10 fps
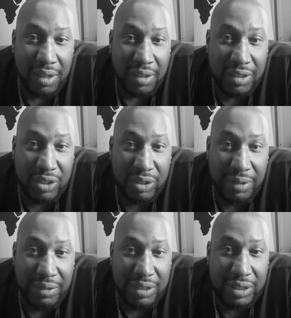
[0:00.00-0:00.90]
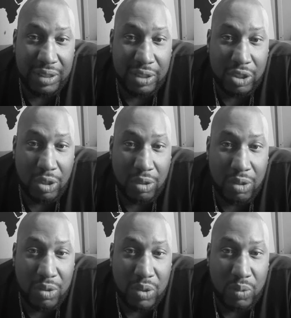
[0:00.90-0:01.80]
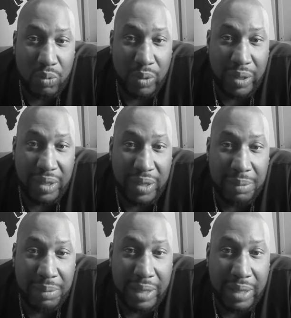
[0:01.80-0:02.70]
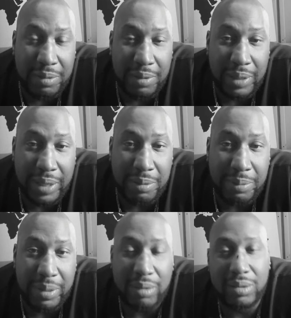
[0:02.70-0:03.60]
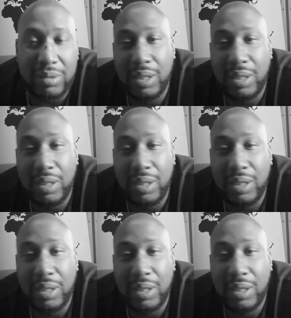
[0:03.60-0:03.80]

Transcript: Did you ever see the cholos wearing them leather belts?